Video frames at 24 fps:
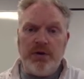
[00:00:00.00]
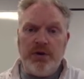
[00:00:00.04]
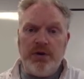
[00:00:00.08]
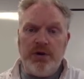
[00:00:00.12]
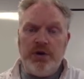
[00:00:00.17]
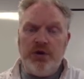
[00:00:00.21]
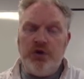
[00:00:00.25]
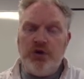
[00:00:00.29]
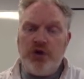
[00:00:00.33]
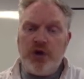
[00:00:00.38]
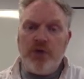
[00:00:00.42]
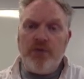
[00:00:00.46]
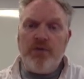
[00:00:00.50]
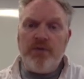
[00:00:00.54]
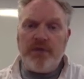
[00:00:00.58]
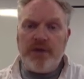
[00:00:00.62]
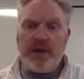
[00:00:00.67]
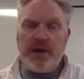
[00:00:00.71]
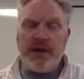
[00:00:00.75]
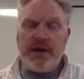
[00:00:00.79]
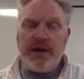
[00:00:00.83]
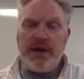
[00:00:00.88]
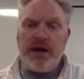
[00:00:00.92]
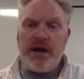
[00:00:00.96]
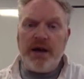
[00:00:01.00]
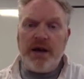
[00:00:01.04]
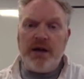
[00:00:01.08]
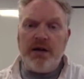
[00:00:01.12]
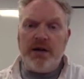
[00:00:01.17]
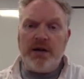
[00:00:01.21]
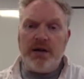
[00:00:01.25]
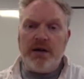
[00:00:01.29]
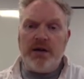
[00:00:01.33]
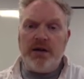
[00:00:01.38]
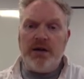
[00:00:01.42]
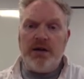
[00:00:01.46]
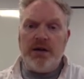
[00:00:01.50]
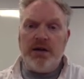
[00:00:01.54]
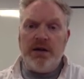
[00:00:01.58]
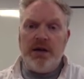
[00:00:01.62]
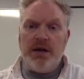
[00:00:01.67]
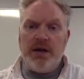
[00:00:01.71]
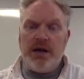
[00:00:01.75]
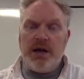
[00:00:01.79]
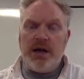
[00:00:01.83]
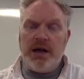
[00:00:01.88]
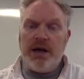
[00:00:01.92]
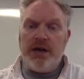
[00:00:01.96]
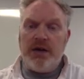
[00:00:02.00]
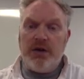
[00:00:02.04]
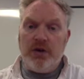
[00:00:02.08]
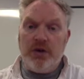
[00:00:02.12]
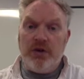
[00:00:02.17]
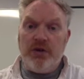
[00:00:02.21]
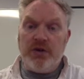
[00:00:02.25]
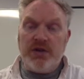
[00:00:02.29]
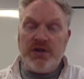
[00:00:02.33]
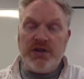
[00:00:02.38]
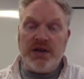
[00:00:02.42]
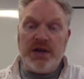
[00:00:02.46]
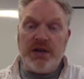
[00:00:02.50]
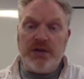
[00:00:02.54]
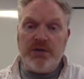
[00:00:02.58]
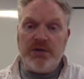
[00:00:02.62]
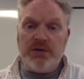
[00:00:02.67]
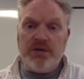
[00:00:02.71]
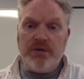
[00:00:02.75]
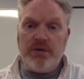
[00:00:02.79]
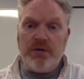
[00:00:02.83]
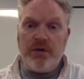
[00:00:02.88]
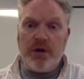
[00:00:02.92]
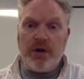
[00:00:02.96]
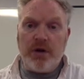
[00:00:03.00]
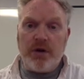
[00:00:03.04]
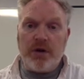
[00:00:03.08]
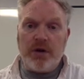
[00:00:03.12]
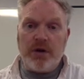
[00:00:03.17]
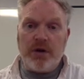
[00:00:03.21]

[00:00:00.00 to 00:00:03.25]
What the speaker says: You don't find garnet in other types of rock.